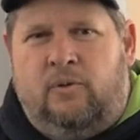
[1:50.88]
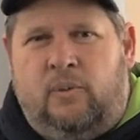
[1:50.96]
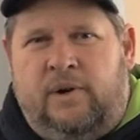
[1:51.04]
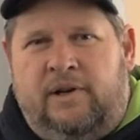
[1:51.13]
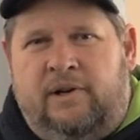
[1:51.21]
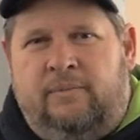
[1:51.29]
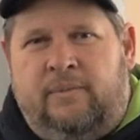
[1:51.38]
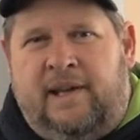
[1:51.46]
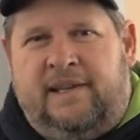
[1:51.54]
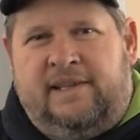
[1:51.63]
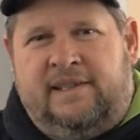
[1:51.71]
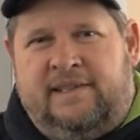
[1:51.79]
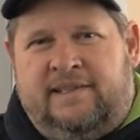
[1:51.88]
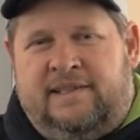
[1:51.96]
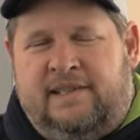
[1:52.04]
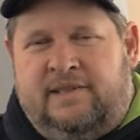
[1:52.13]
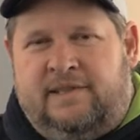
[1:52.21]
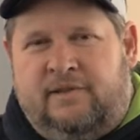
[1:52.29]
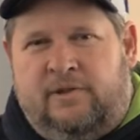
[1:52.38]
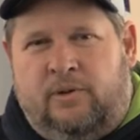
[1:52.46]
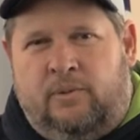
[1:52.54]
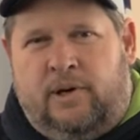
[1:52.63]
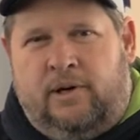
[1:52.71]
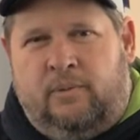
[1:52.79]
we're making a decision
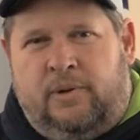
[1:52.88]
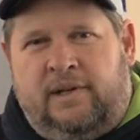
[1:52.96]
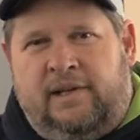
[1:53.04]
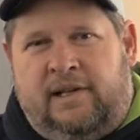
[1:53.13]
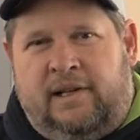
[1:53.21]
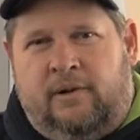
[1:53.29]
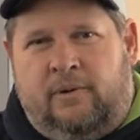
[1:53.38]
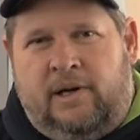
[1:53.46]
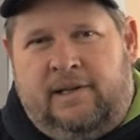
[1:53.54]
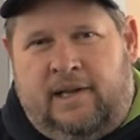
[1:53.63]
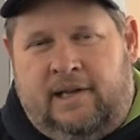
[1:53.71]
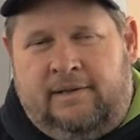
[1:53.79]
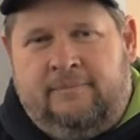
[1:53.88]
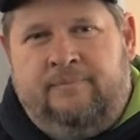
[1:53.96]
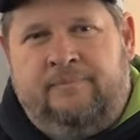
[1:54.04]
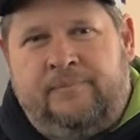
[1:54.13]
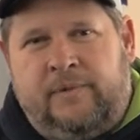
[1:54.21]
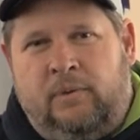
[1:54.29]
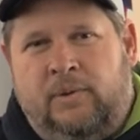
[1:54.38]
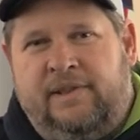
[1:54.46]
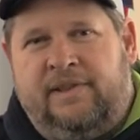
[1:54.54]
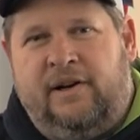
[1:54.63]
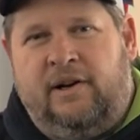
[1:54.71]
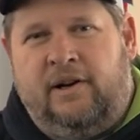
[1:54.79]
to where we're going to go online
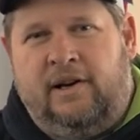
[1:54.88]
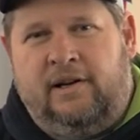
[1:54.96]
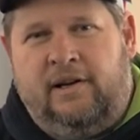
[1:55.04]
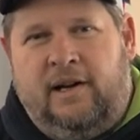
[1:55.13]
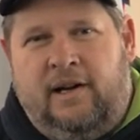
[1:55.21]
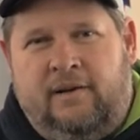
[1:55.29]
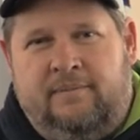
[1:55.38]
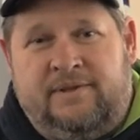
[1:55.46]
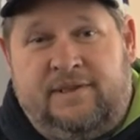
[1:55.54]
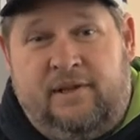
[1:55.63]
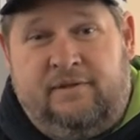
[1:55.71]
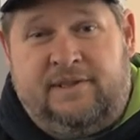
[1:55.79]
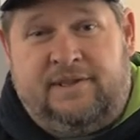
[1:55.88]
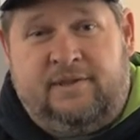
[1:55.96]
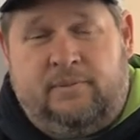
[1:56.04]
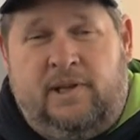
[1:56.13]
with our um, services.